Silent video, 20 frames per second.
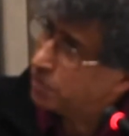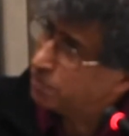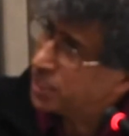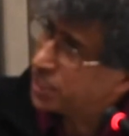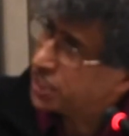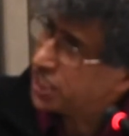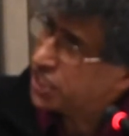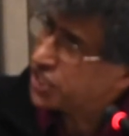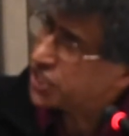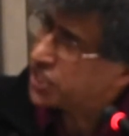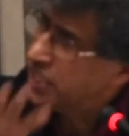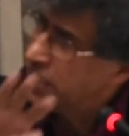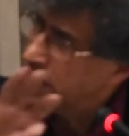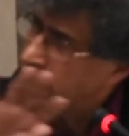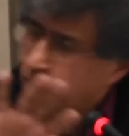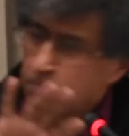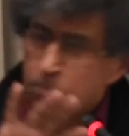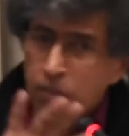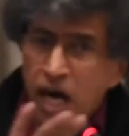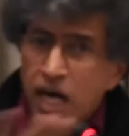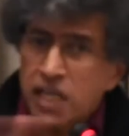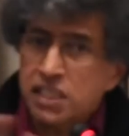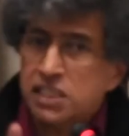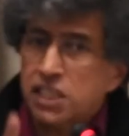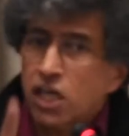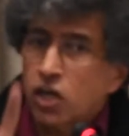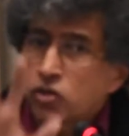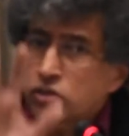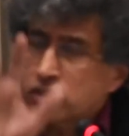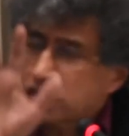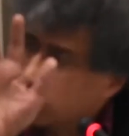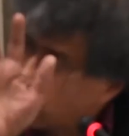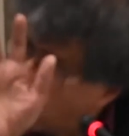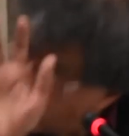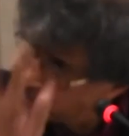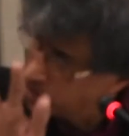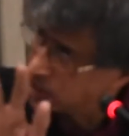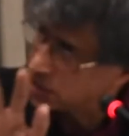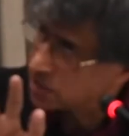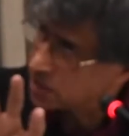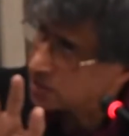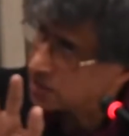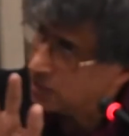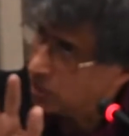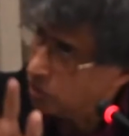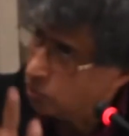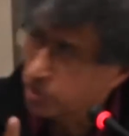British marked out commons,